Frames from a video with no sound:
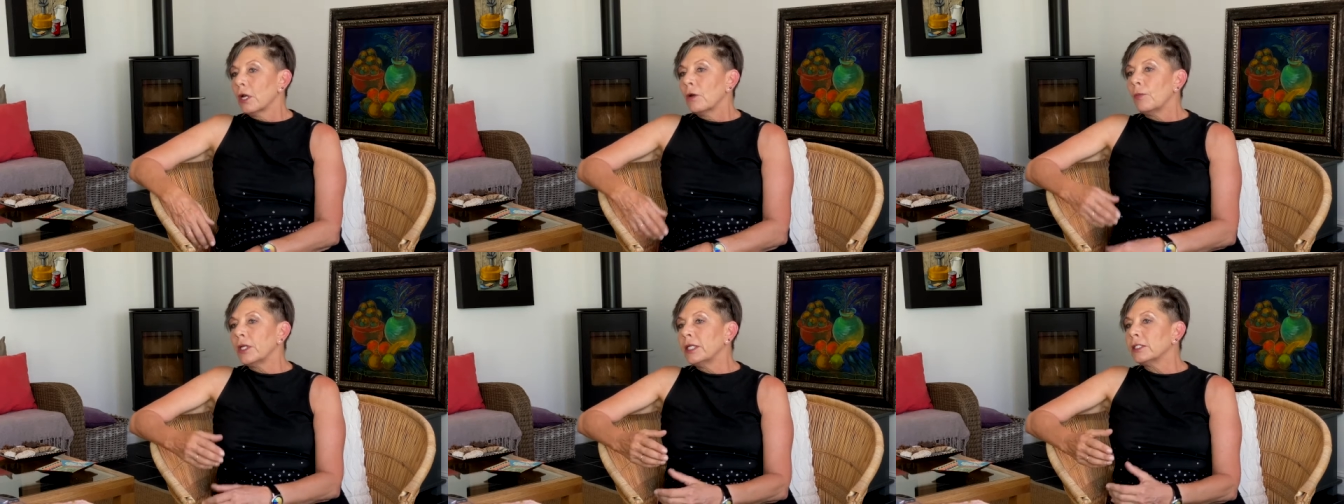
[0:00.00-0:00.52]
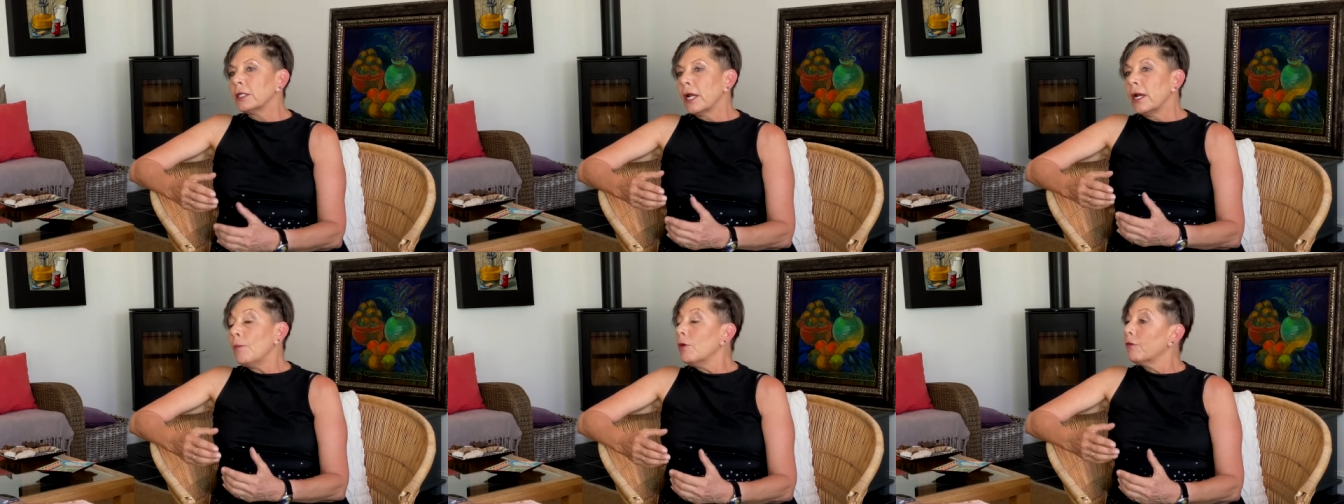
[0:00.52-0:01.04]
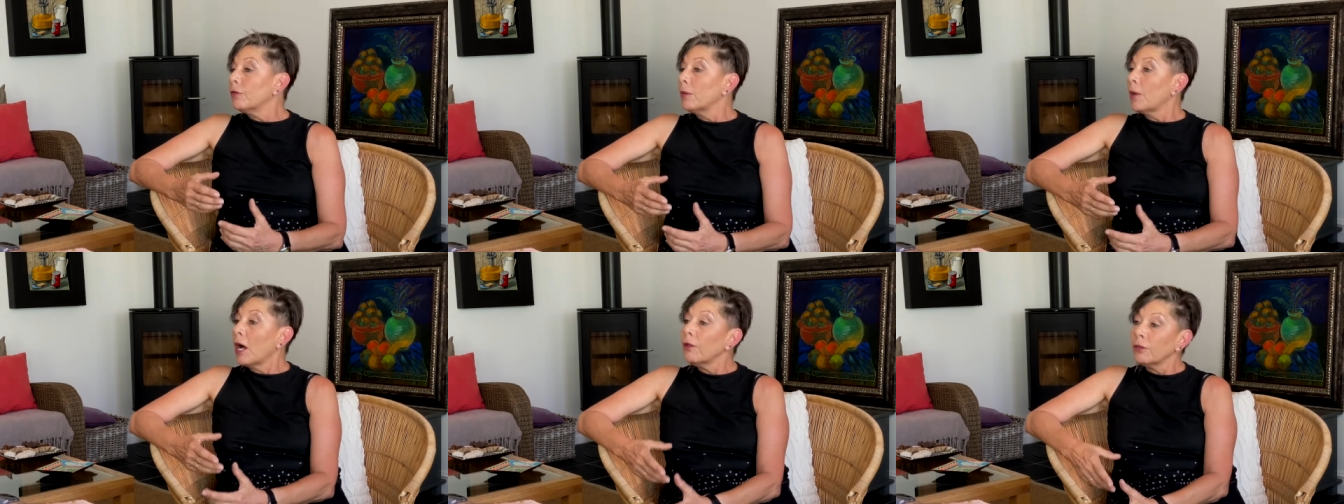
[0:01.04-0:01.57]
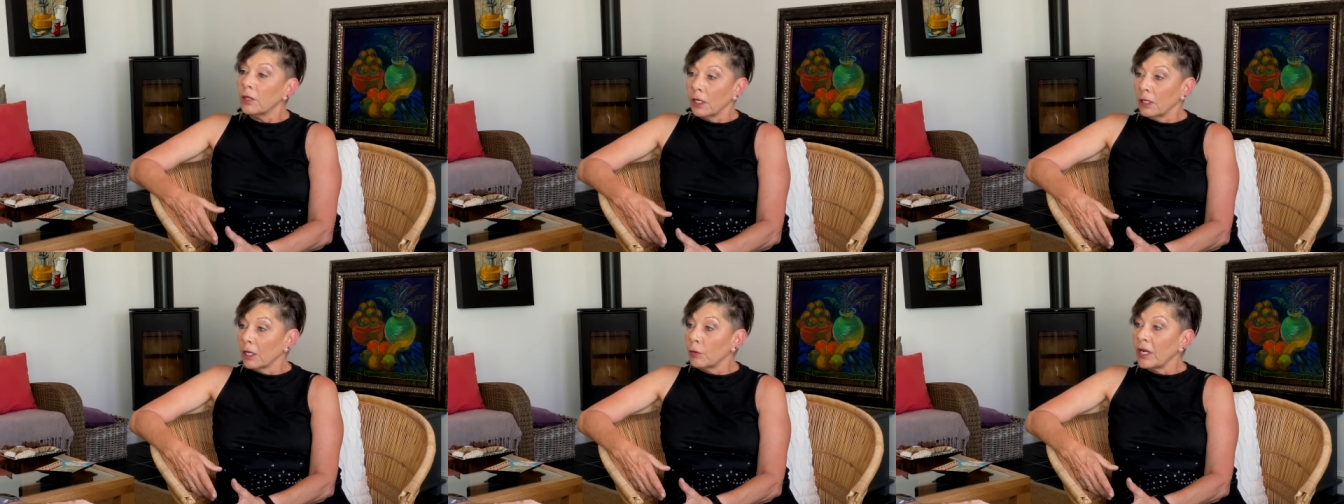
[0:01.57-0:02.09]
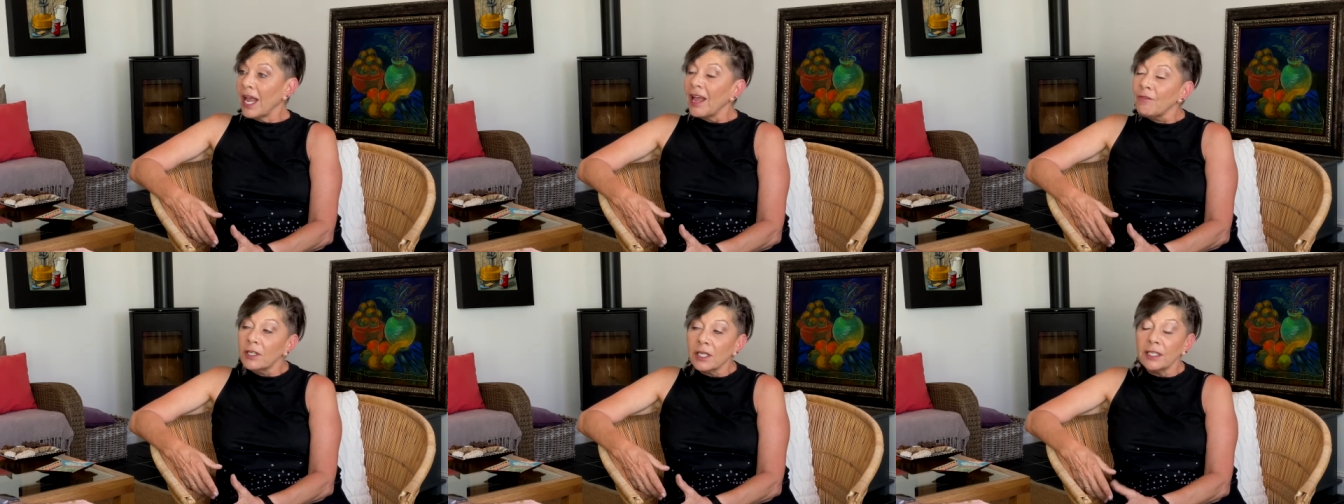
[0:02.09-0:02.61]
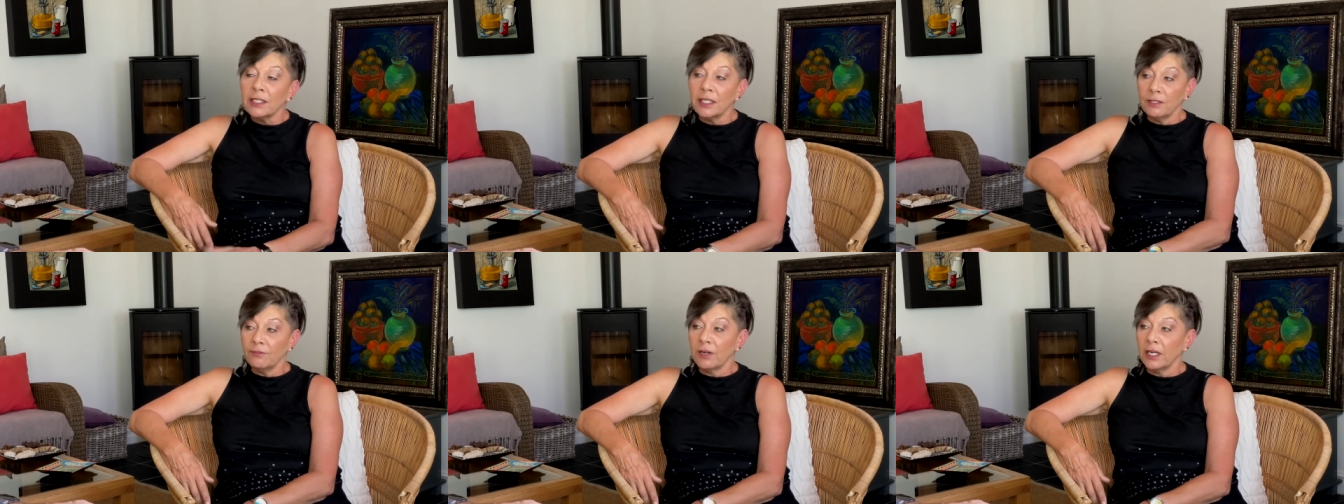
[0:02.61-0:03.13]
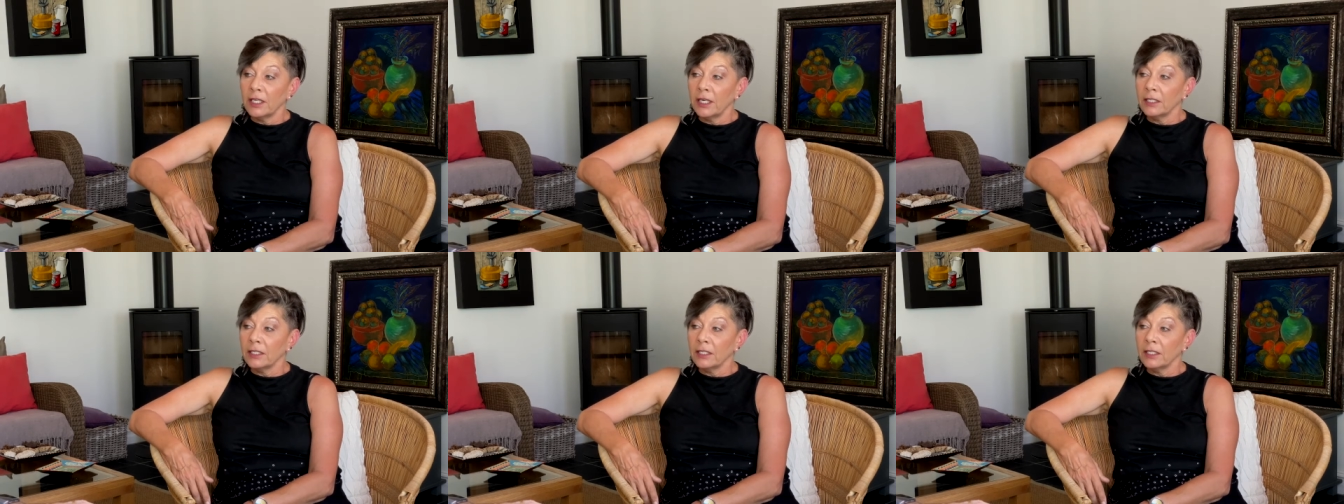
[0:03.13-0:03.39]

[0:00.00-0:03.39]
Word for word: But there's a number of them out there that we haven't identified yet.